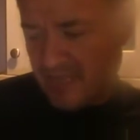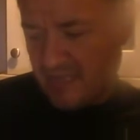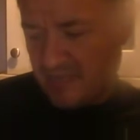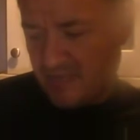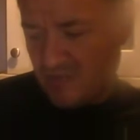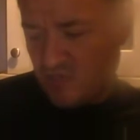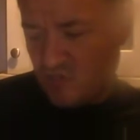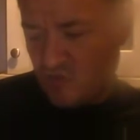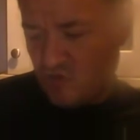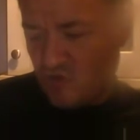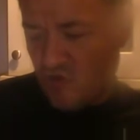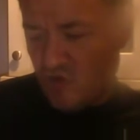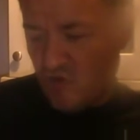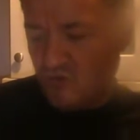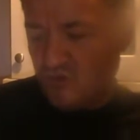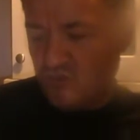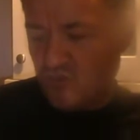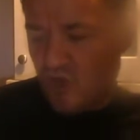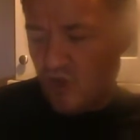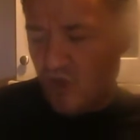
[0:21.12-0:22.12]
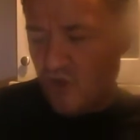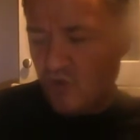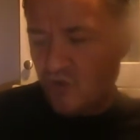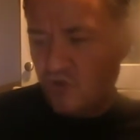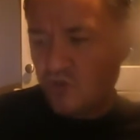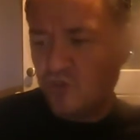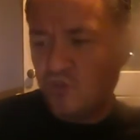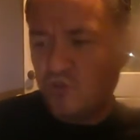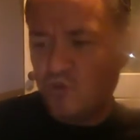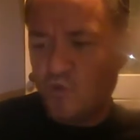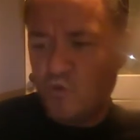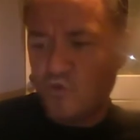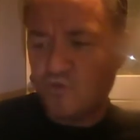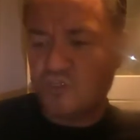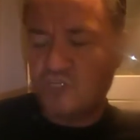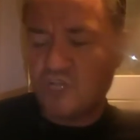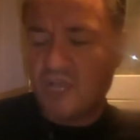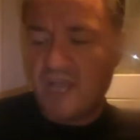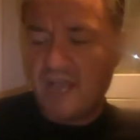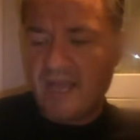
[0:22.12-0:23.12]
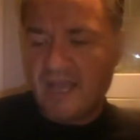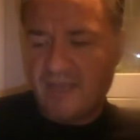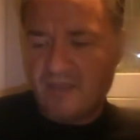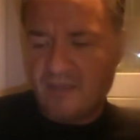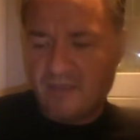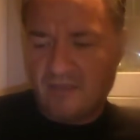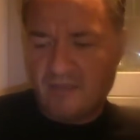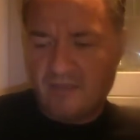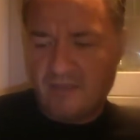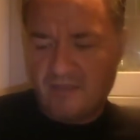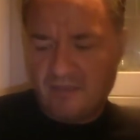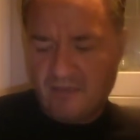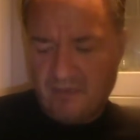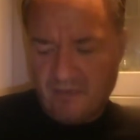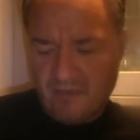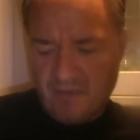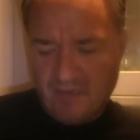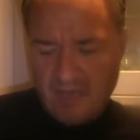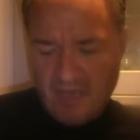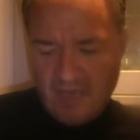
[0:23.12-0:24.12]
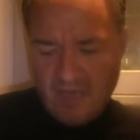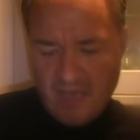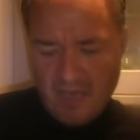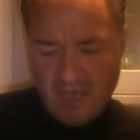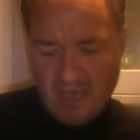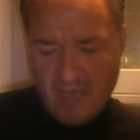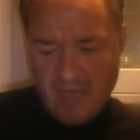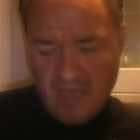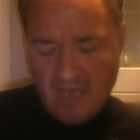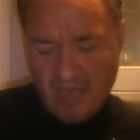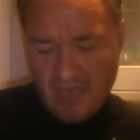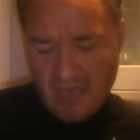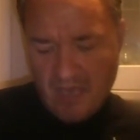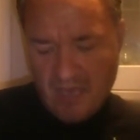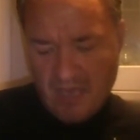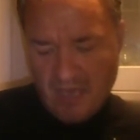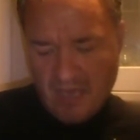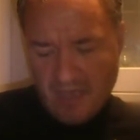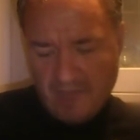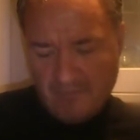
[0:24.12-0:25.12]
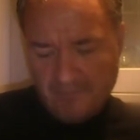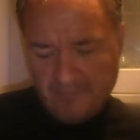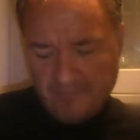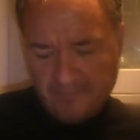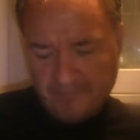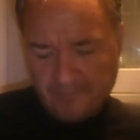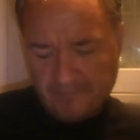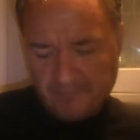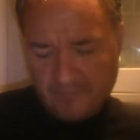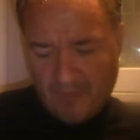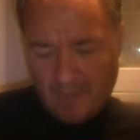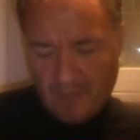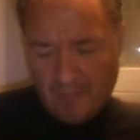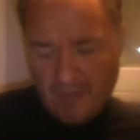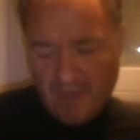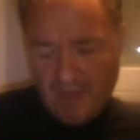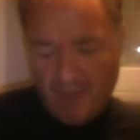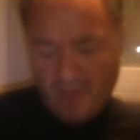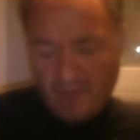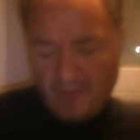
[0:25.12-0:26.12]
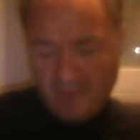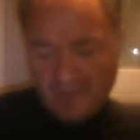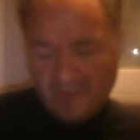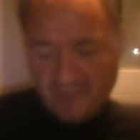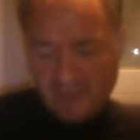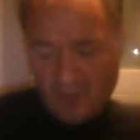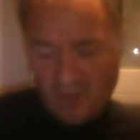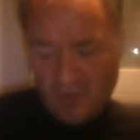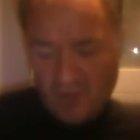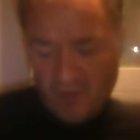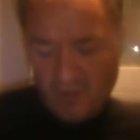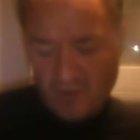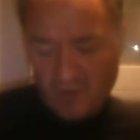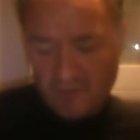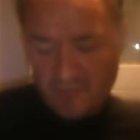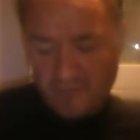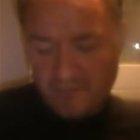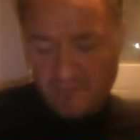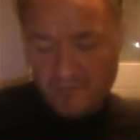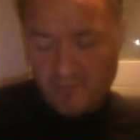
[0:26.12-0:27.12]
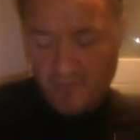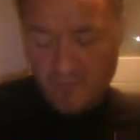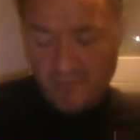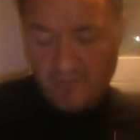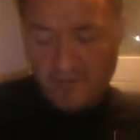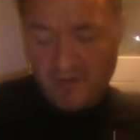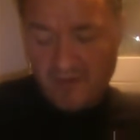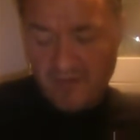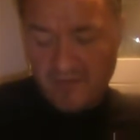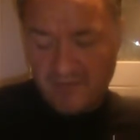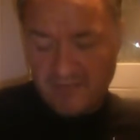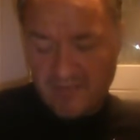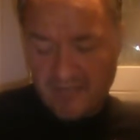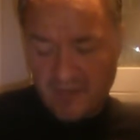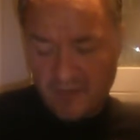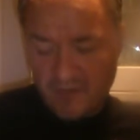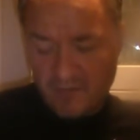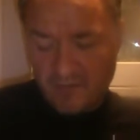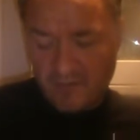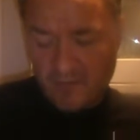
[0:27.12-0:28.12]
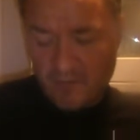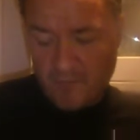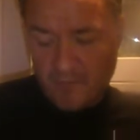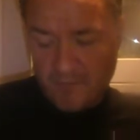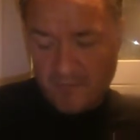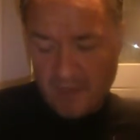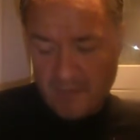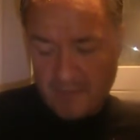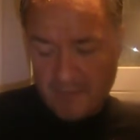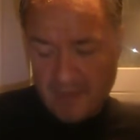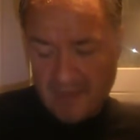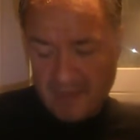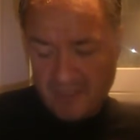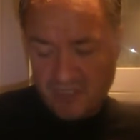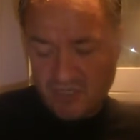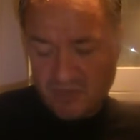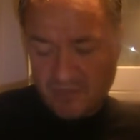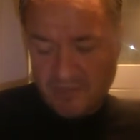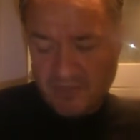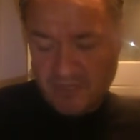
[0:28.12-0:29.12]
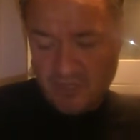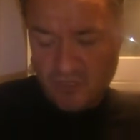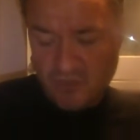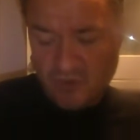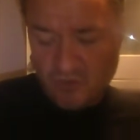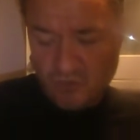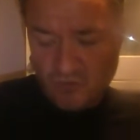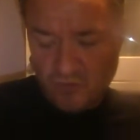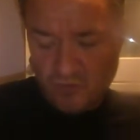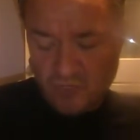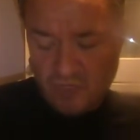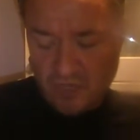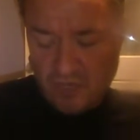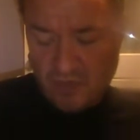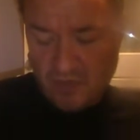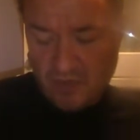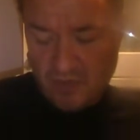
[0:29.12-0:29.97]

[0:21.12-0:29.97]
um, strong dark Yorkshire ale. Um, powerfully dark and full flavoured ale from Masham in Yorkshire.